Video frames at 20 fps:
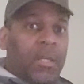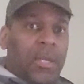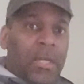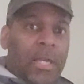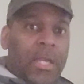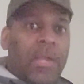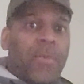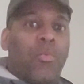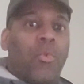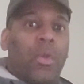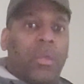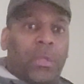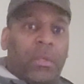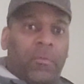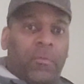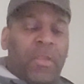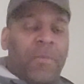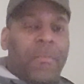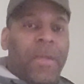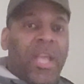he want
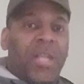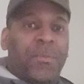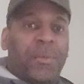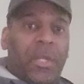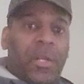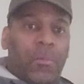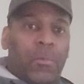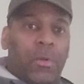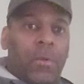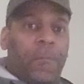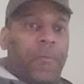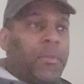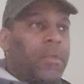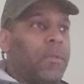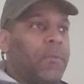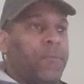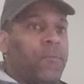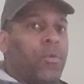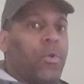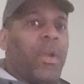the rematch, but at
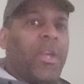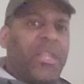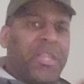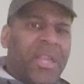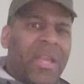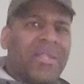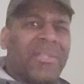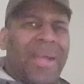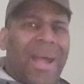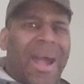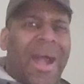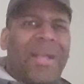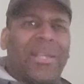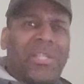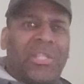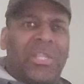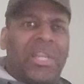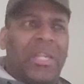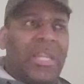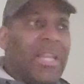154. And yes, I
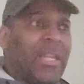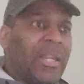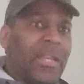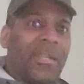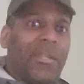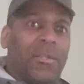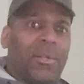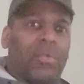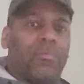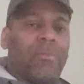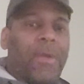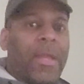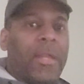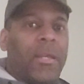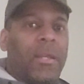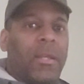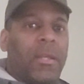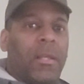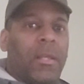said he didn't look right.